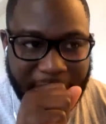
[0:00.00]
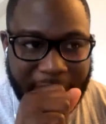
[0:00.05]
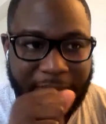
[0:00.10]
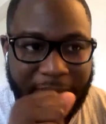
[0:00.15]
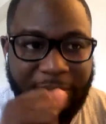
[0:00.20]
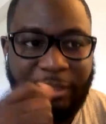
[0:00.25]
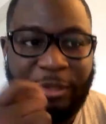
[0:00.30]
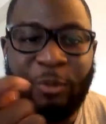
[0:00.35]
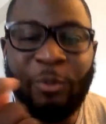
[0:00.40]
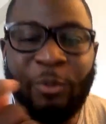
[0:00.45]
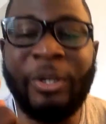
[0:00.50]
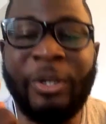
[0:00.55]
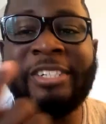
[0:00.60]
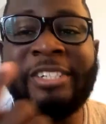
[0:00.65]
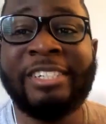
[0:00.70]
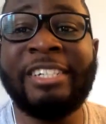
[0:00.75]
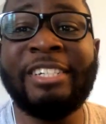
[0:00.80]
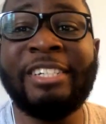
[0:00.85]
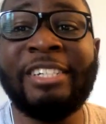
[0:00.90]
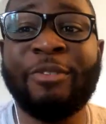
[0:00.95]
Which
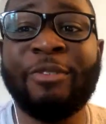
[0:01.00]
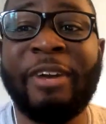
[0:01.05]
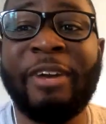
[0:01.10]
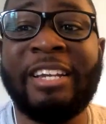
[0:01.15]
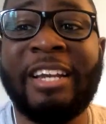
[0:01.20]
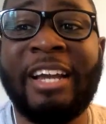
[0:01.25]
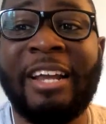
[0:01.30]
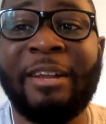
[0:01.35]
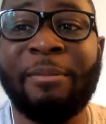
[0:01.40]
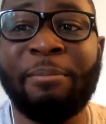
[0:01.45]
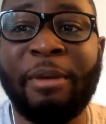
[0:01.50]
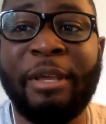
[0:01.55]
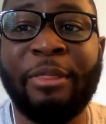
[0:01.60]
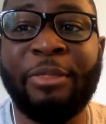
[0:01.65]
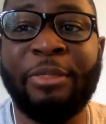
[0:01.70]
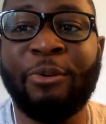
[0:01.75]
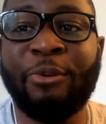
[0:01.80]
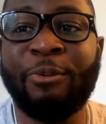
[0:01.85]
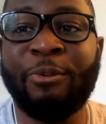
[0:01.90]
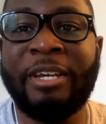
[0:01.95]
she's already kind of been
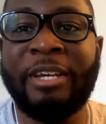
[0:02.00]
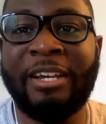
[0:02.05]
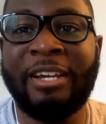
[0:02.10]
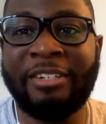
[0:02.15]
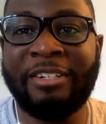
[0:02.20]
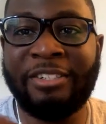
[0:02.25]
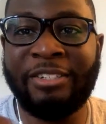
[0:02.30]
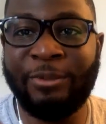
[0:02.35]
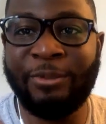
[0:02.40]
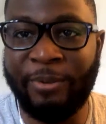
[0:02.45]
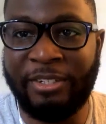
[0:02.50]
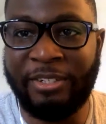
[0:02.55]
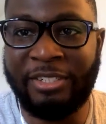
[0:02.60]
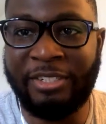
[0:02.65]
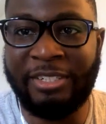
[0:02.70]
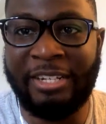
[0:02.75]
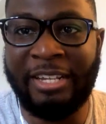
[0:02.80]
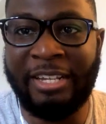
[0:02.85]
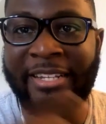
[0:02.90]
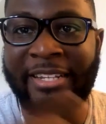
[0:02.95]
through because she
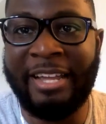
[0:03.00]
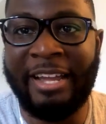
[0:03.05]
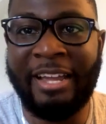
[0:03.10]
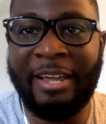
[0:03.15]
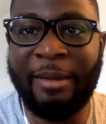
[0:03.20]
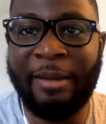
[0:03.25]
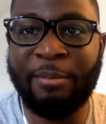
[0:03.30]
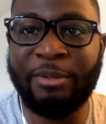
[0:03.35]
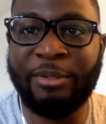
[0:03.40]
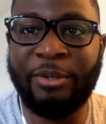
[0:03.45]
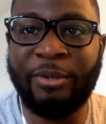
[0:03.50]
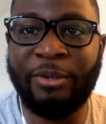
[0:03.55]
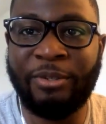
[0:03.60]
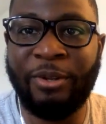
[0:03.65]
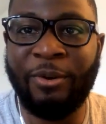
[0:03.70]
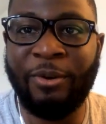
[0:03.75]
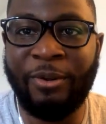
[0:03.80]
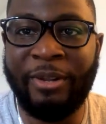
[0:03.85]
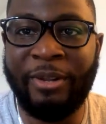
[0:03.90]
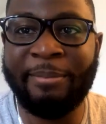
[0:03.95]
did that episode, the
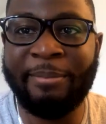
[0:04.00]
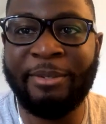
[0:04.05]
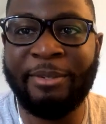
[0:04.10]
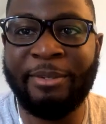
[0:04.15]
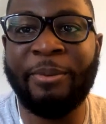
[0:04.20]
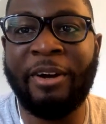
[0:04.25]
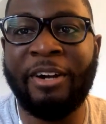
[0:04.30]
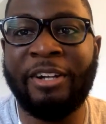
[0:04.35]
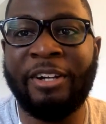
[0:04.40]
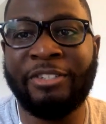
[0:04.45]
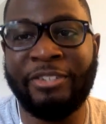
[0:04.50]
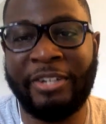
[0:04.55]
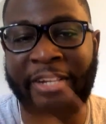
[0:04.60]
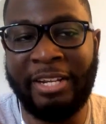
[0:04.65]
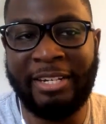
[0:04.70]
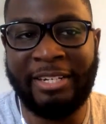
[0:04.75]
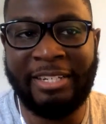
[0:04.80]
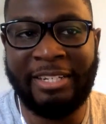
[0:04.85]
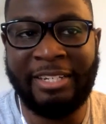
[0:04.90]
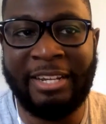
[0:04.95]
whole episode with Andre, and
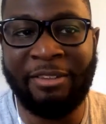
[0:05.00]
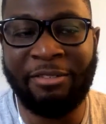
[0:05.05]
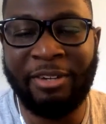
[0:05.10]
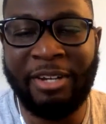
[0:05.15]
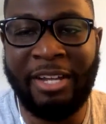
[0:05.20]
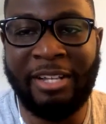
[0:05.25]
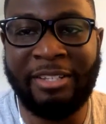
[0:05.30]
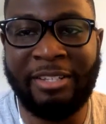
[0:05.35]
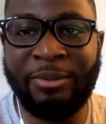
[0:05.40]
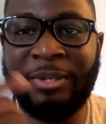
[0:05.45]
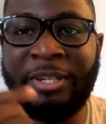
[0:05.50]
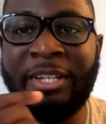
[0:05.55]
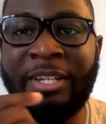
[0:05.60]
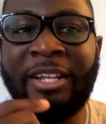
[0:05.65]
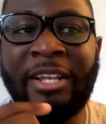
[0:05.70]
he never got to it.